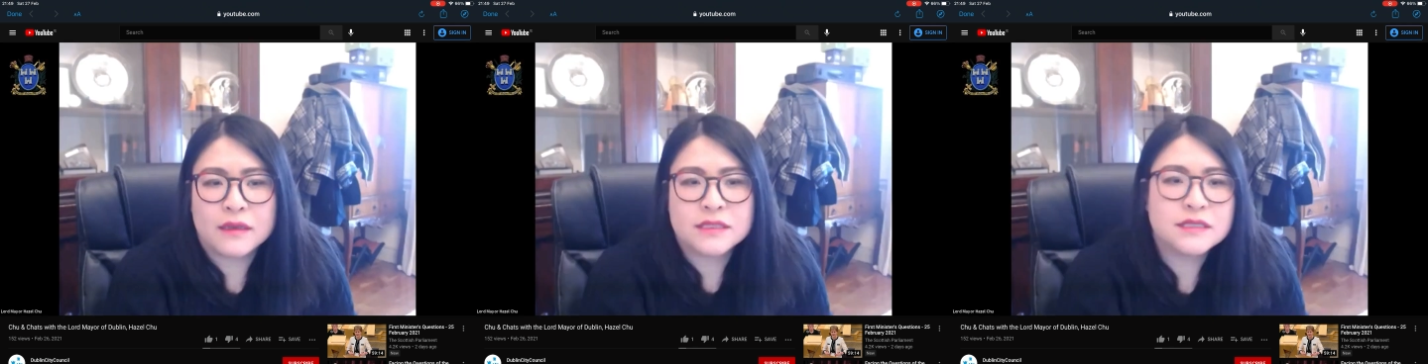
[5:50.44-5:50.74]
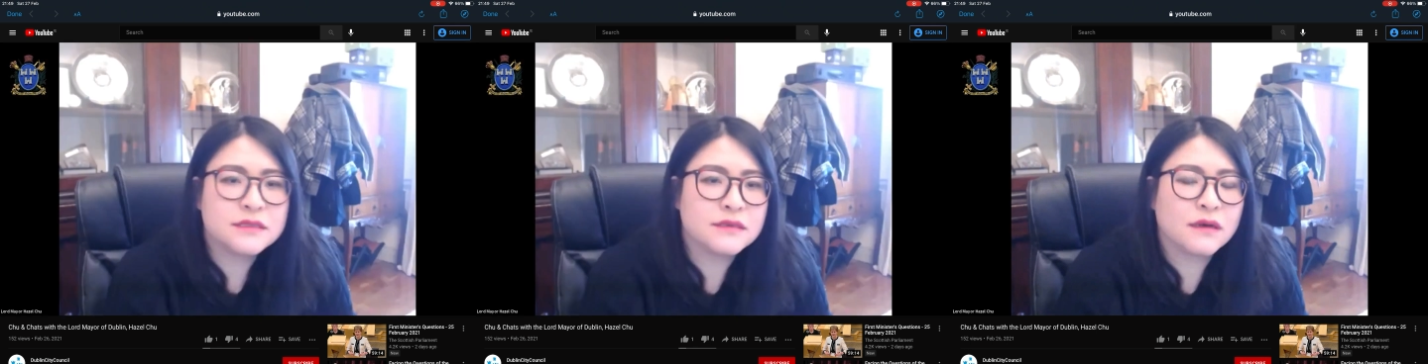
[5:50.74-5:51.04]

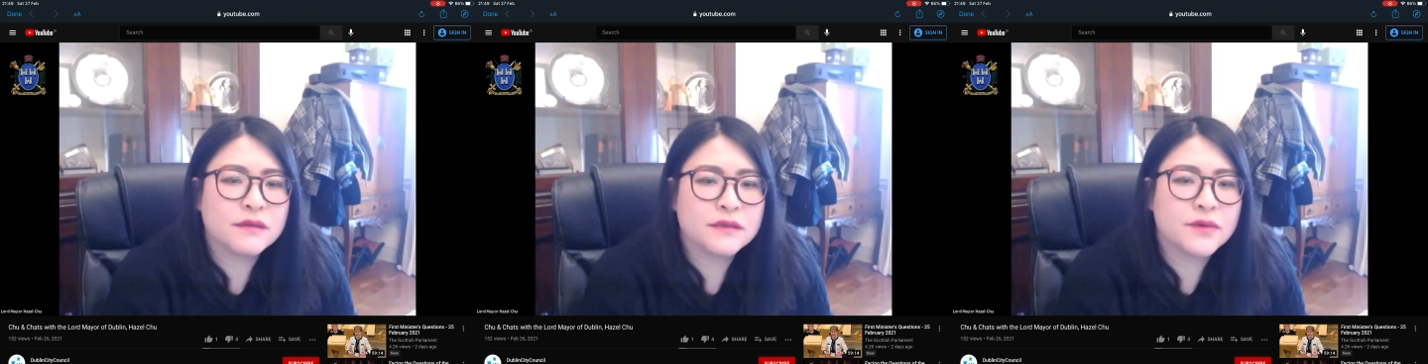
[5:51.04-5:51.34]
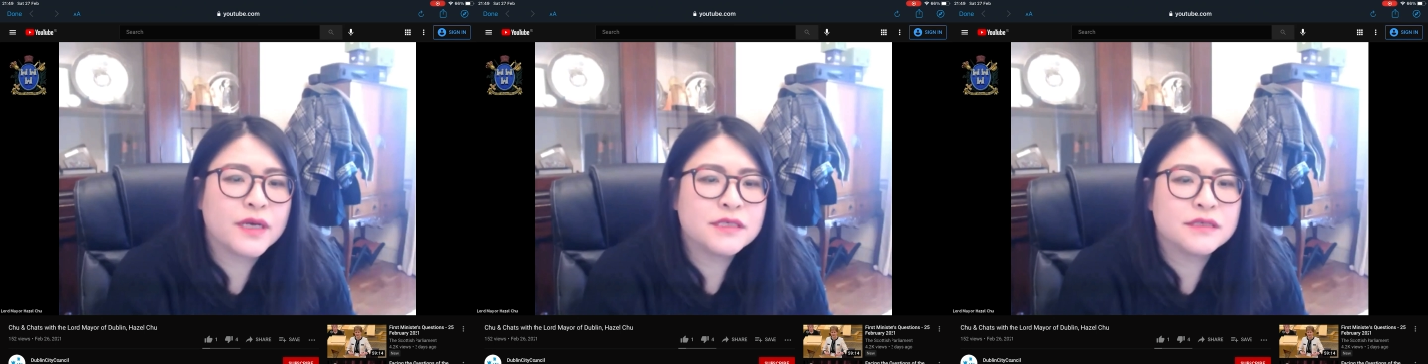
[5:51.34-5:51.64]
Just on the
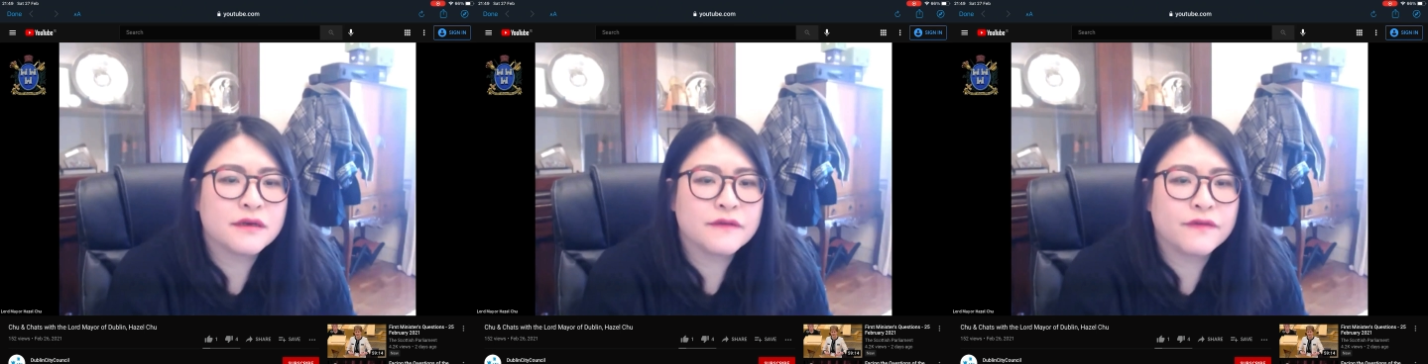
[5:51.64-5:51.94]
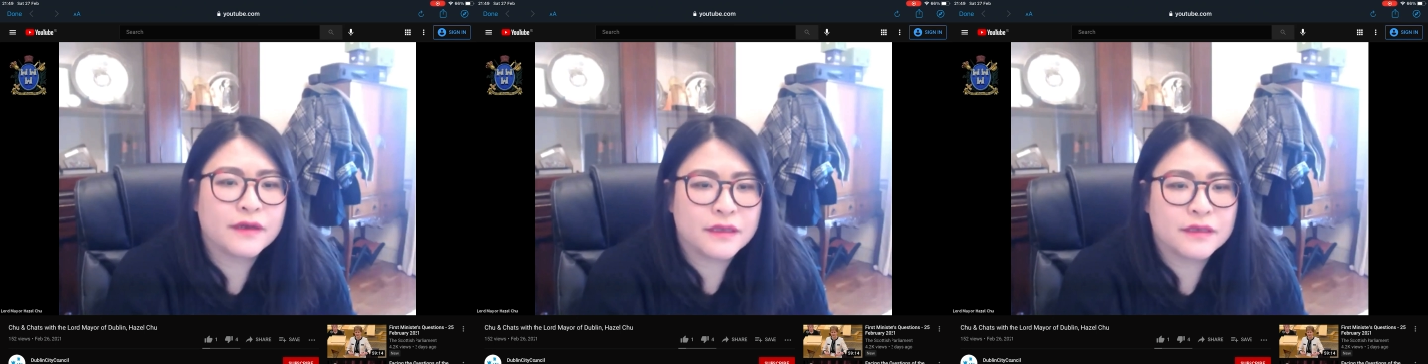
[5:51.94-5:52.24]
question of,
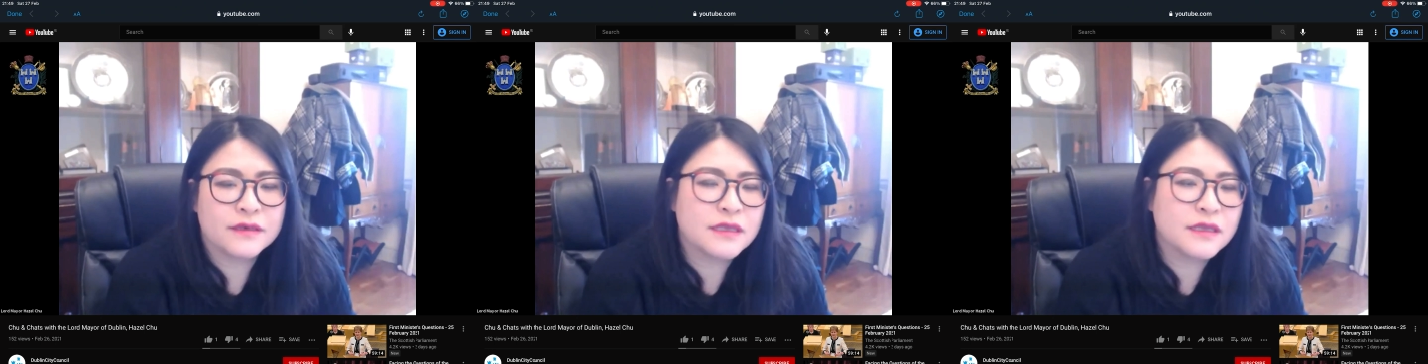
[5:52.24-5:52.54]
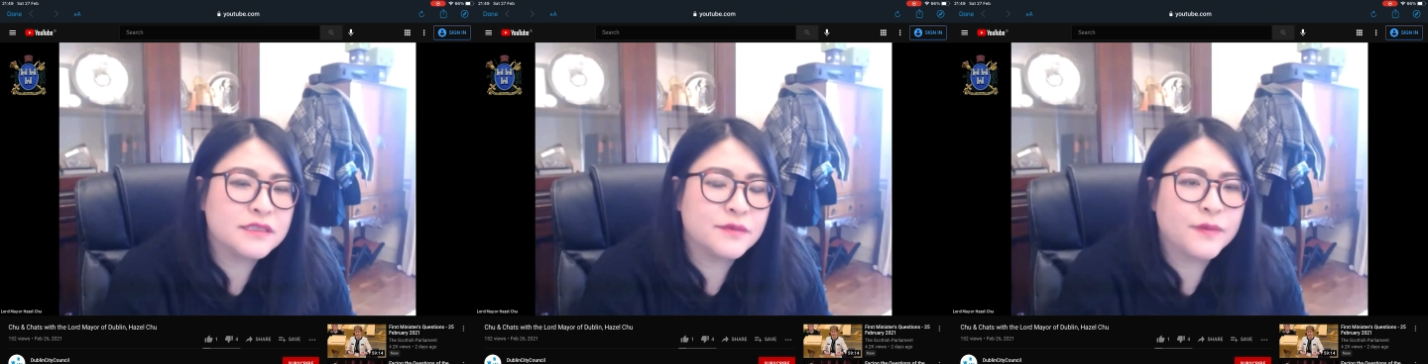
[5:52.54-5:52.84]
there's
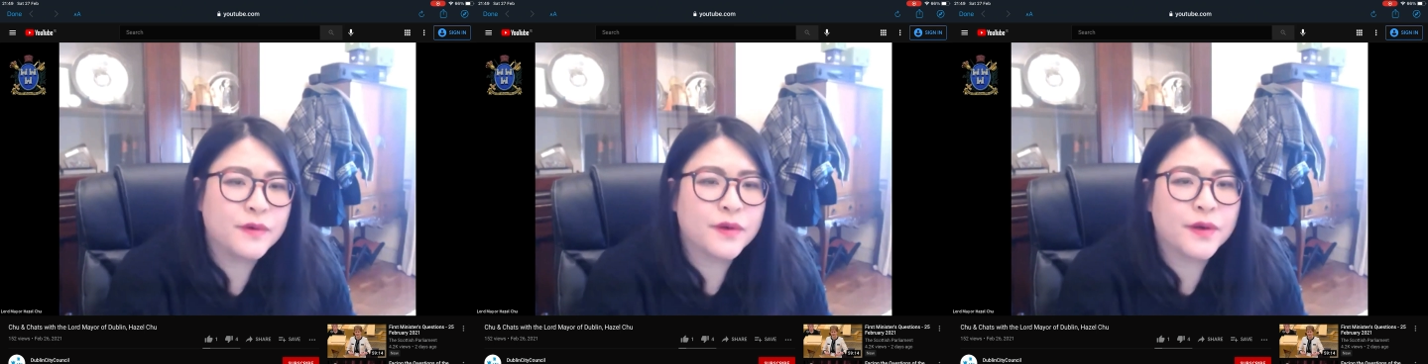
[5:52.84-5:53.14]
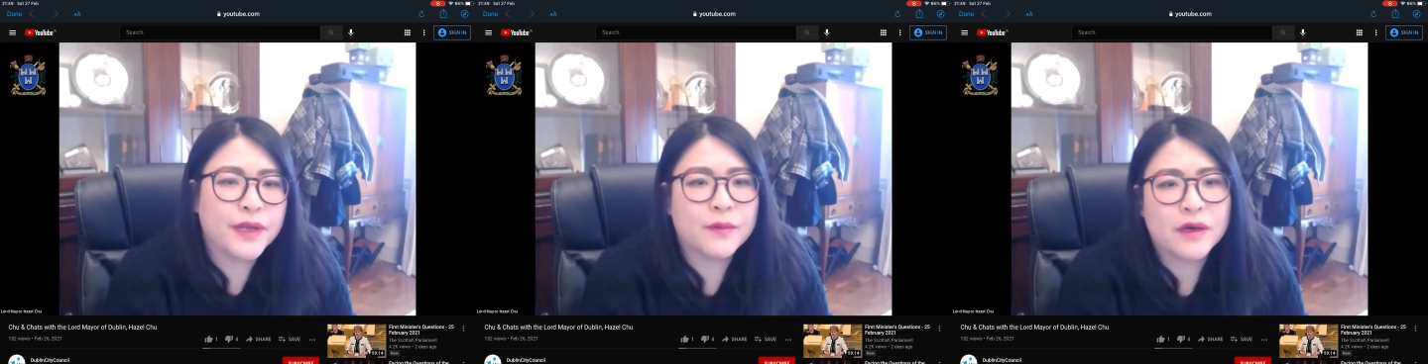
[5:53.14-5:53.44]
lots of people going,